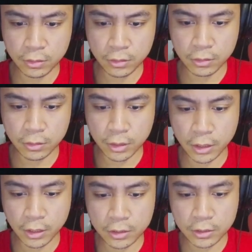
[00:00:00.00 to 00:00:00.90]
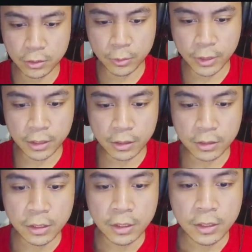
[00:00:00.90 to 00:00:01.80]
Okay, so we got a
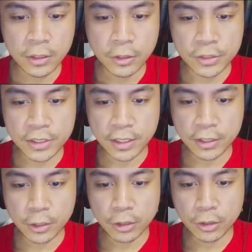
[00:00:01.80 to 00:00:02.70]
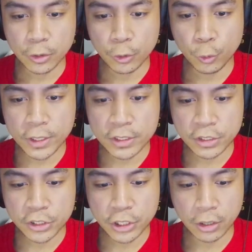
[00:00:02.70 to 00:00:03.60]
Ursetic Quint
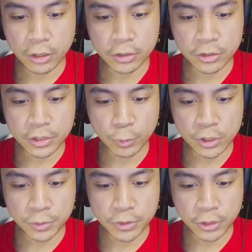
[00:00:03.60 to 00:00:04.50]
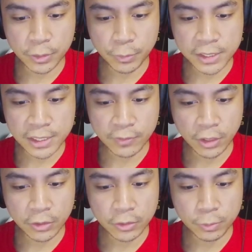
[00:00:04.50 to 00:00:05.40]
Charge. Once per turn, you can pay
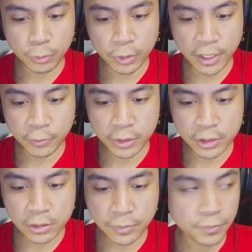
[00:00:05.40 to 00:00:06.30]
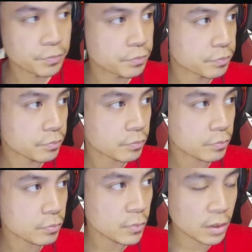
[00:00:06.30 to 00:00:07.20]
700 life points.
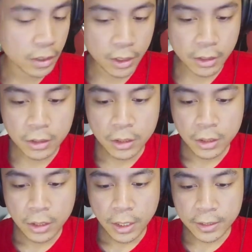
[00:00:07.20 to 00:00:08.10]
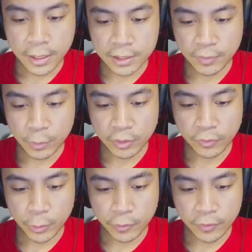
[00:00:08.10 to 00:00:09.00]
Okay, and then activate one of the
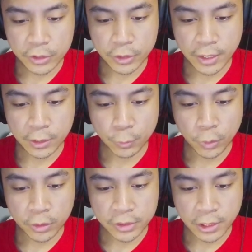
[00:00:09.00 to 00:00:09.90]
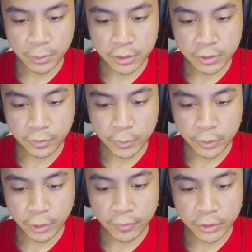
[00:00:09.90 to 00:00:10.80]
following effects. You can add one Ursetic monster from your
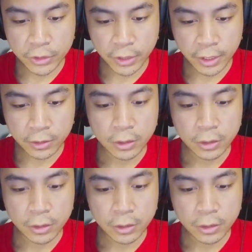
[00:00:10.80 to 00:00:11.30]
graveyard to your hand,